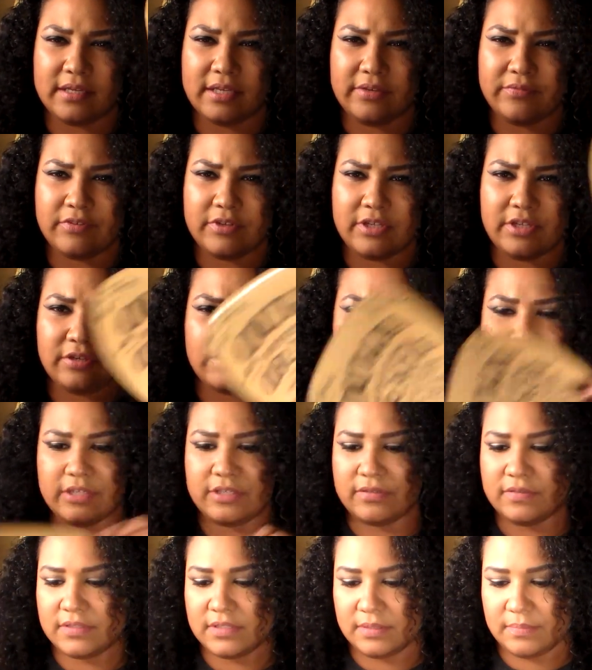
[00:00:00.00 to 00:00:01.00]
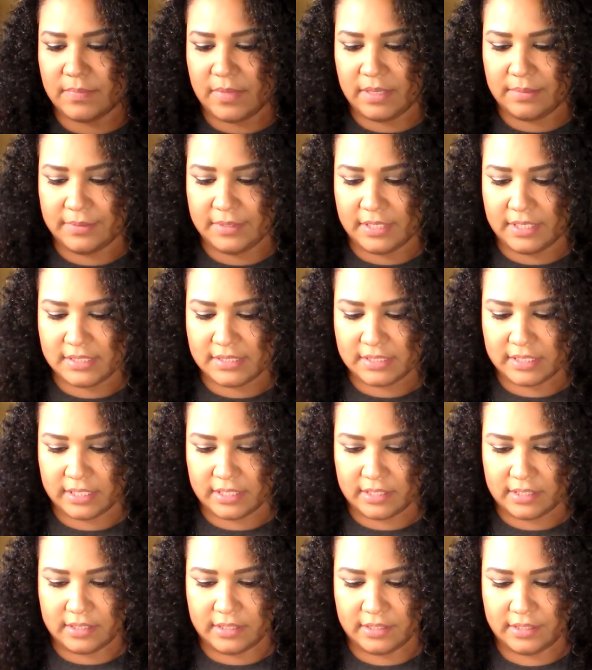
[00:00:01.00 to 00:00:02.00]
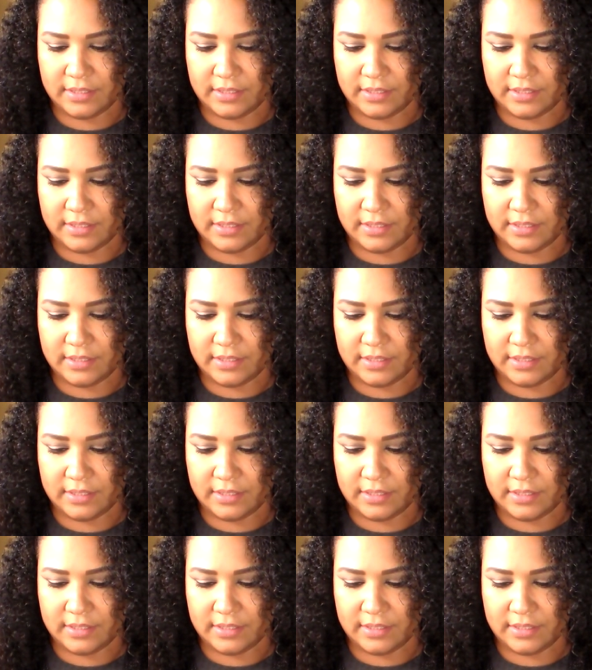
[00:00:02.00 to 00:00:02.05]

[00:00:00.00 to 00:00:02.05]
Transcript: even you can use it maybe as like